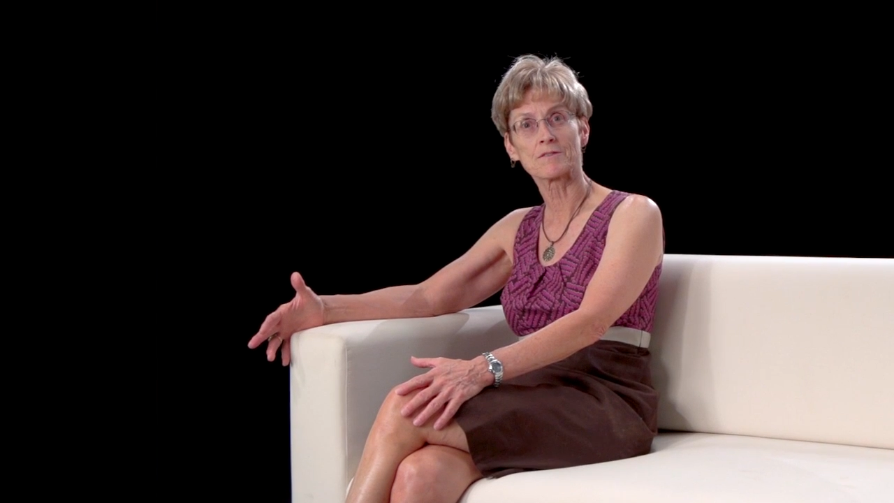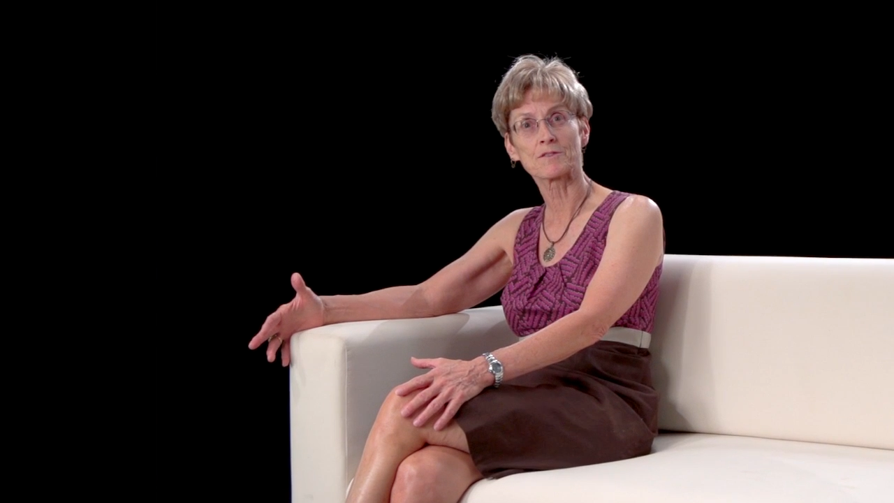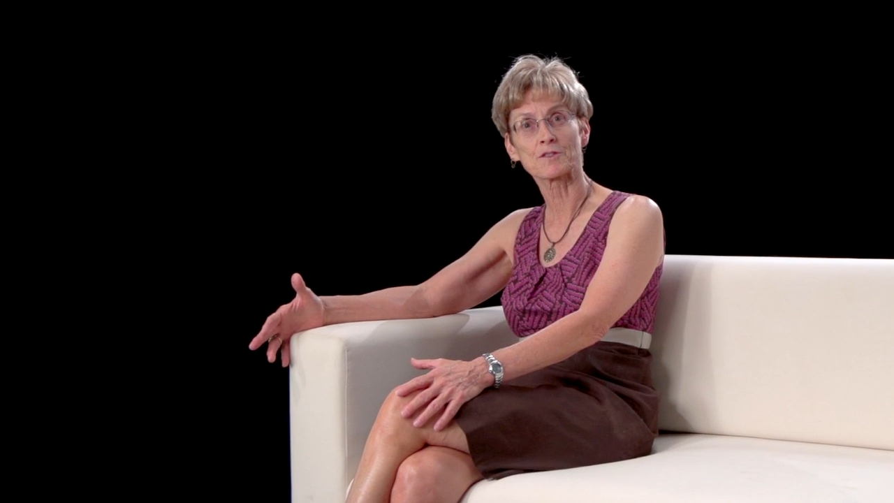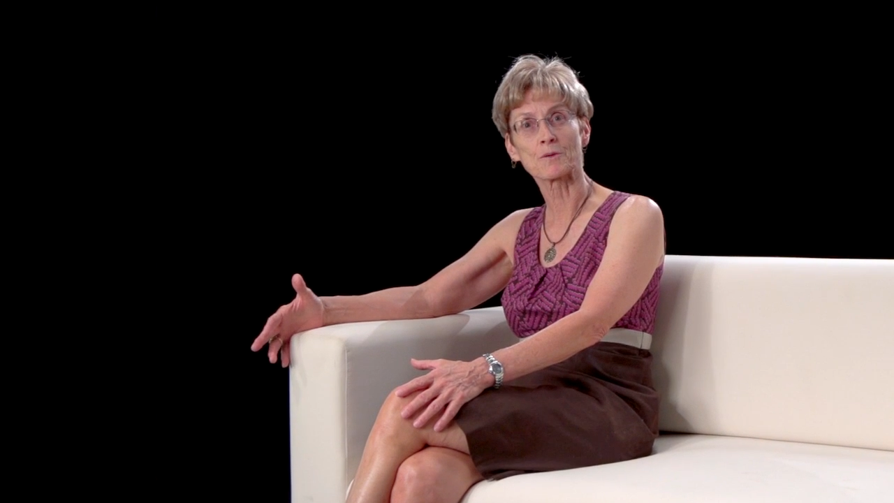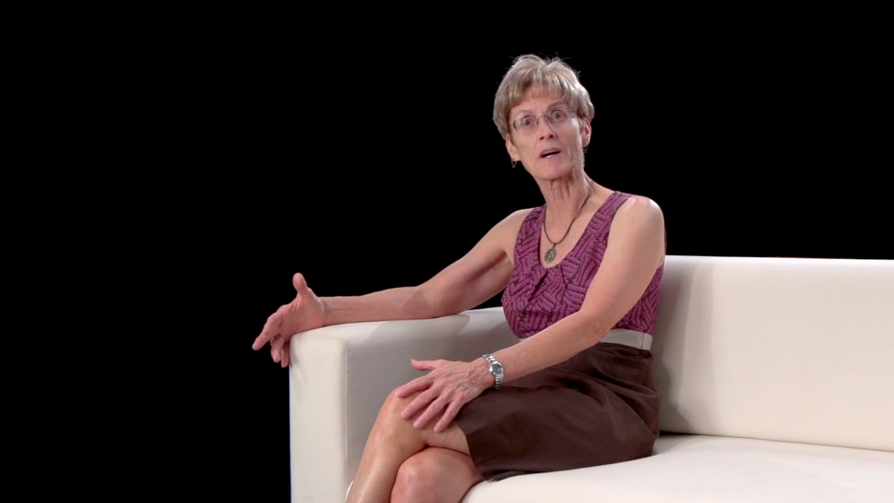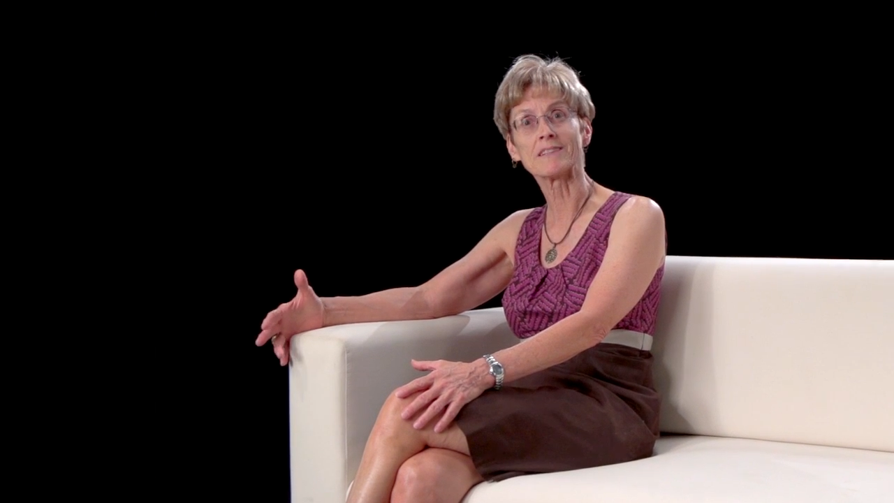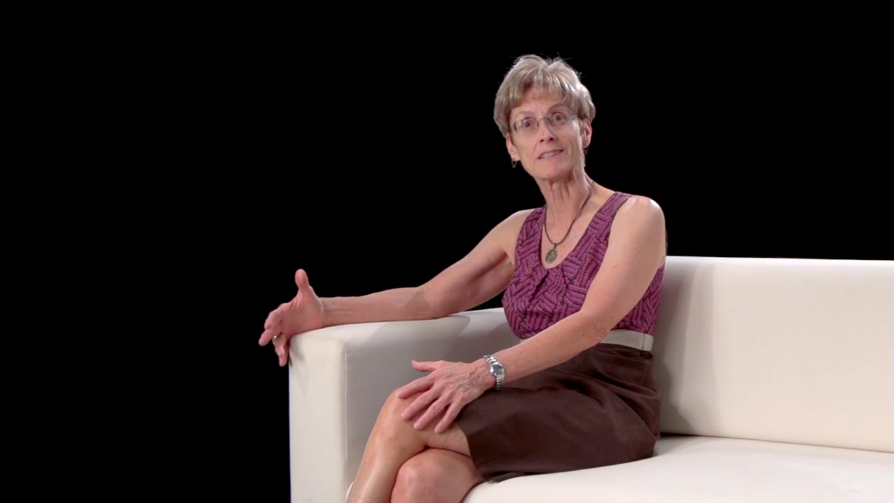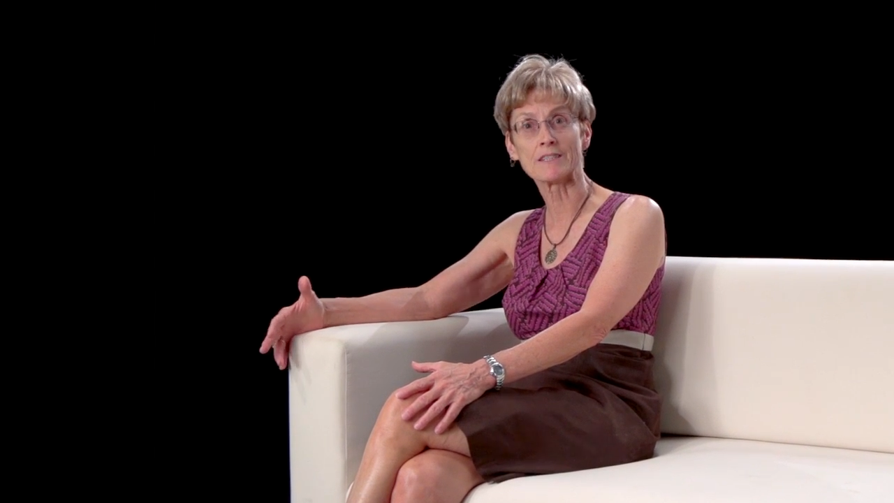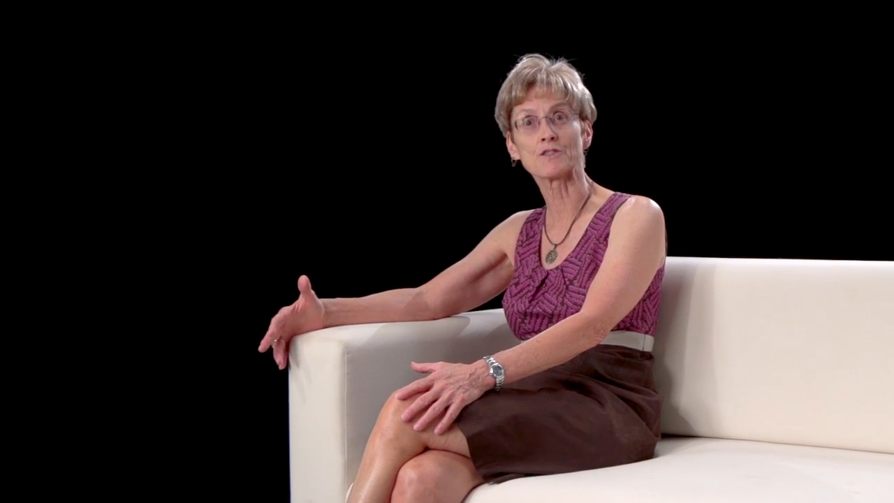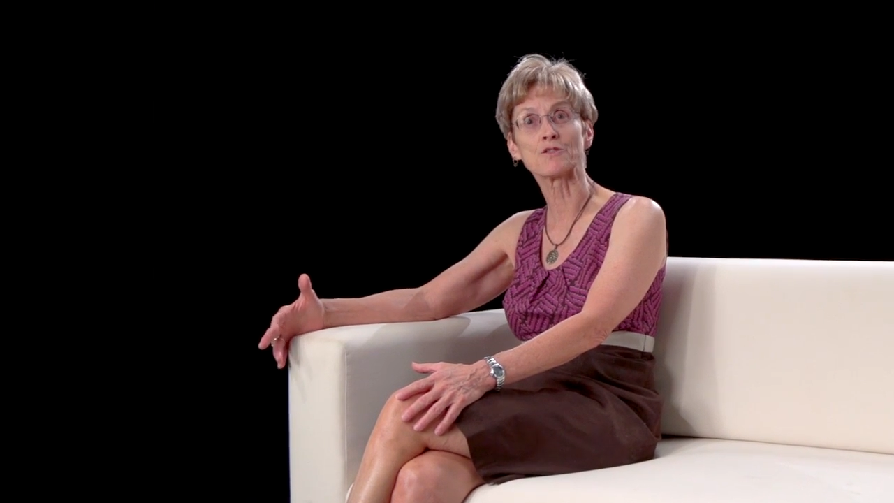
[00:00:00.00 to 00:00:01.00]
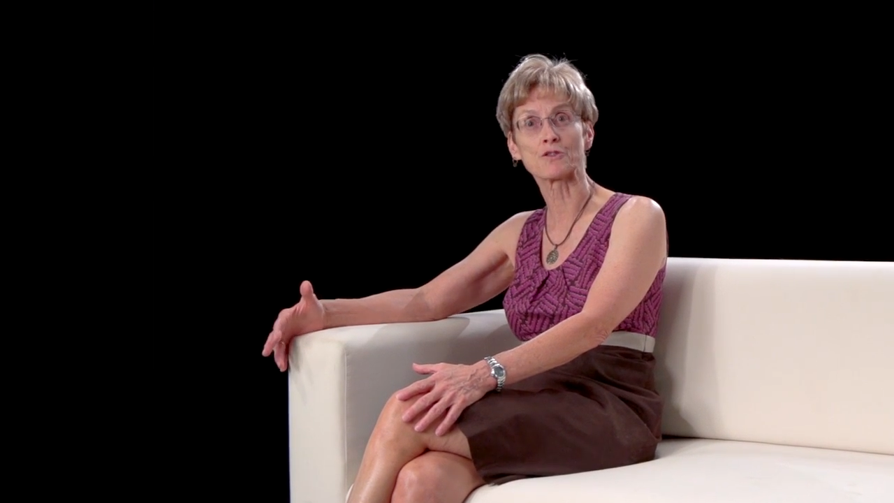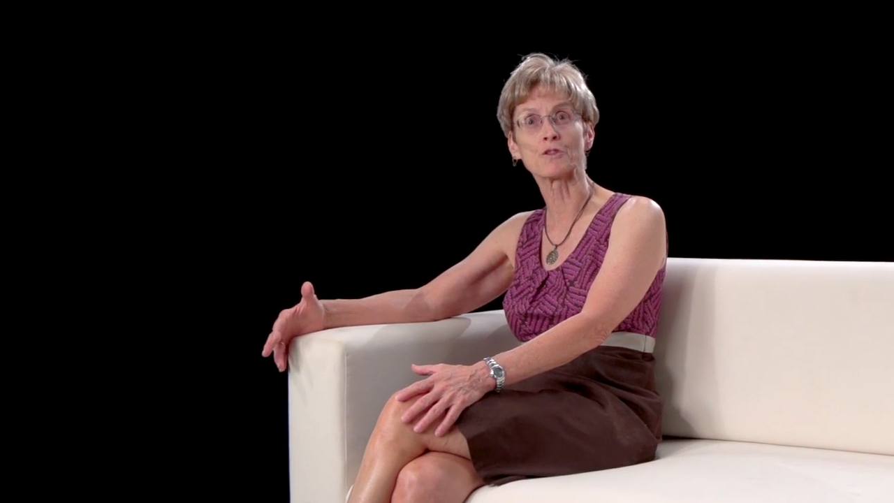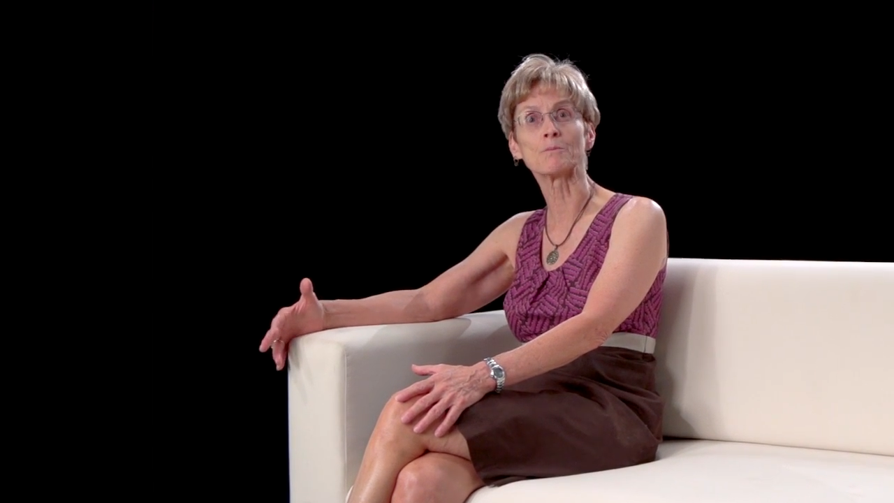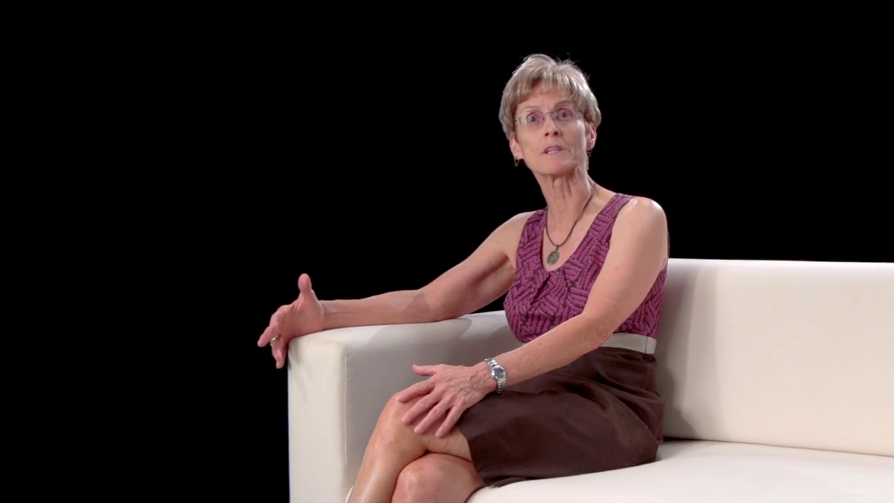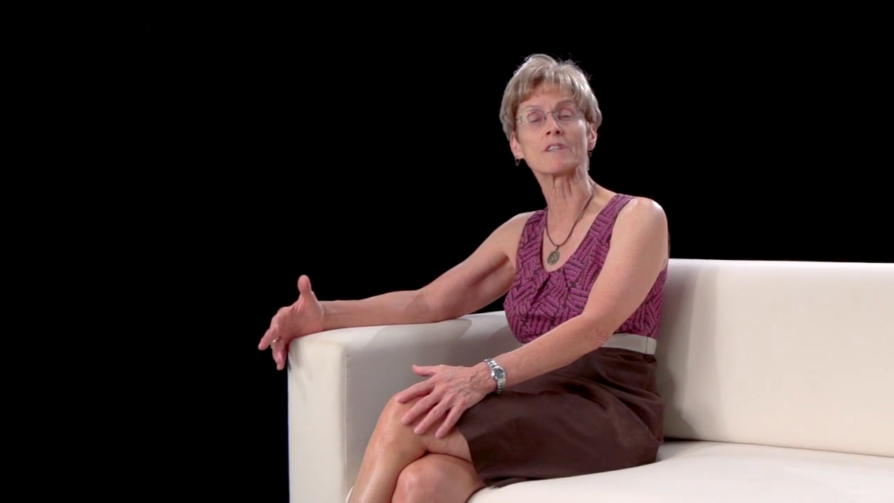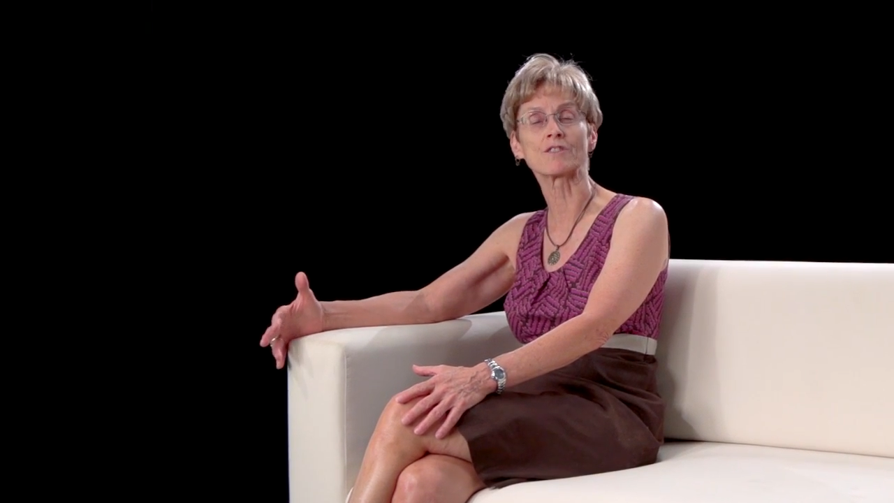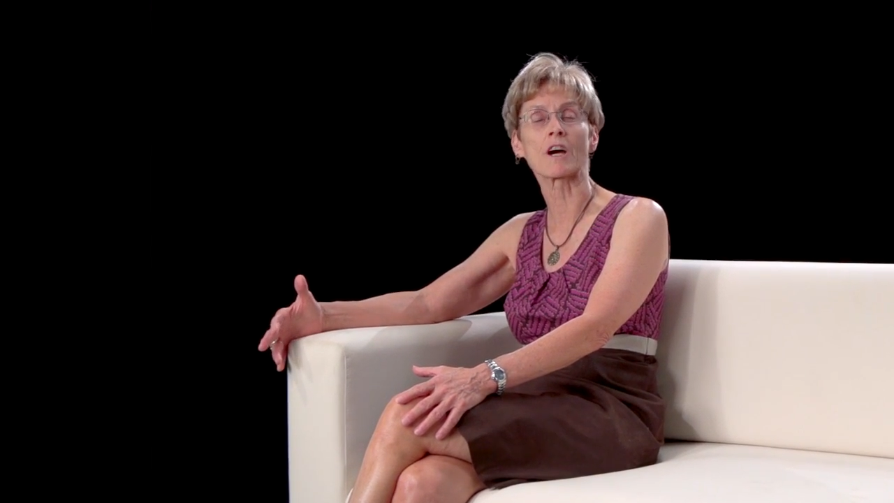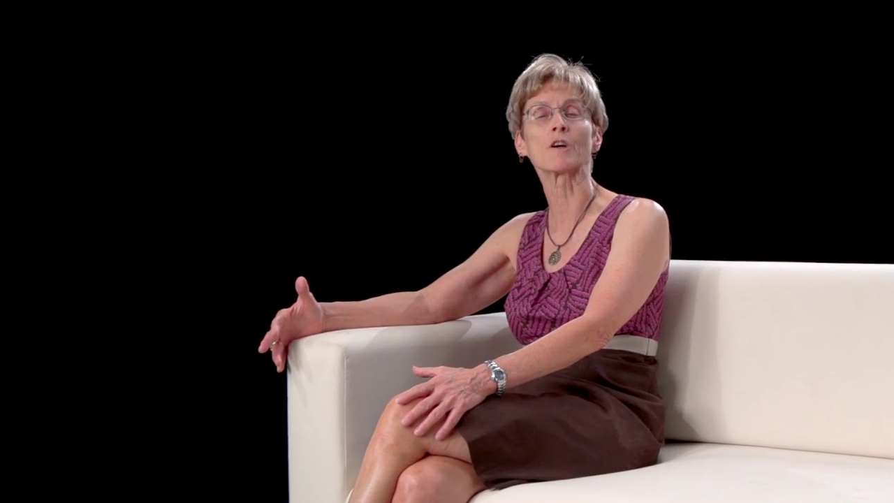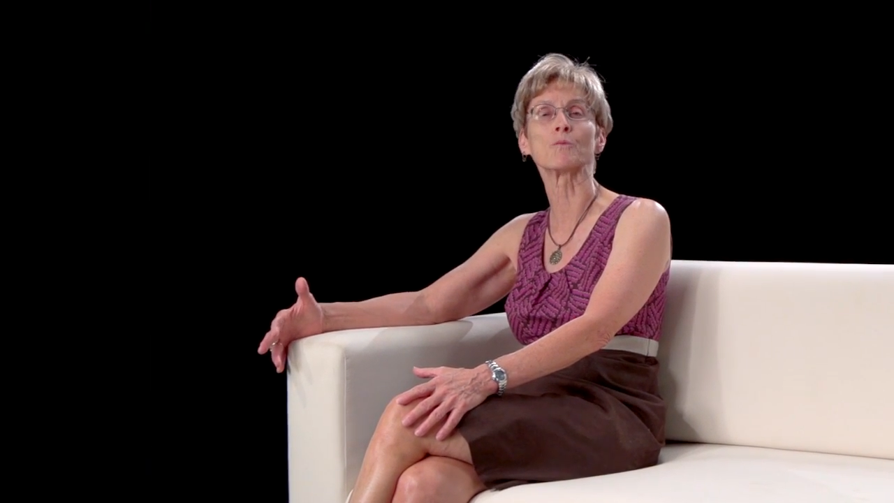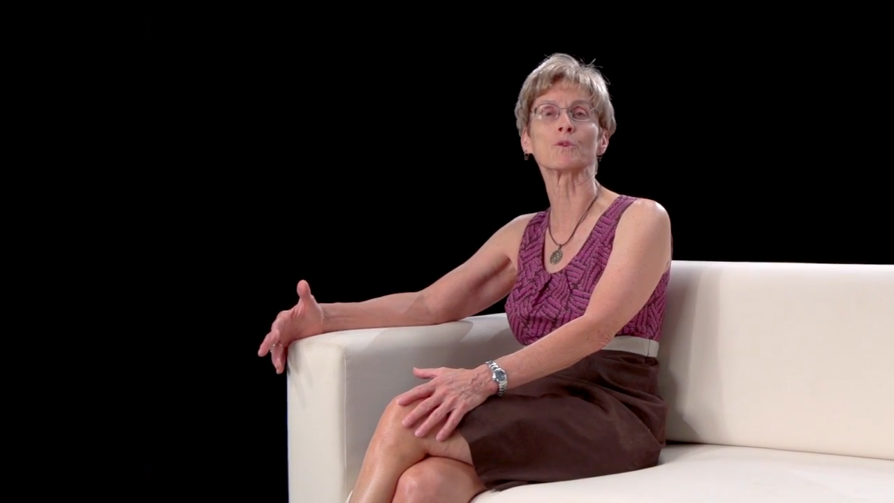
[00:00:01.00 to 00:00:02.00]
So I need to do it because God's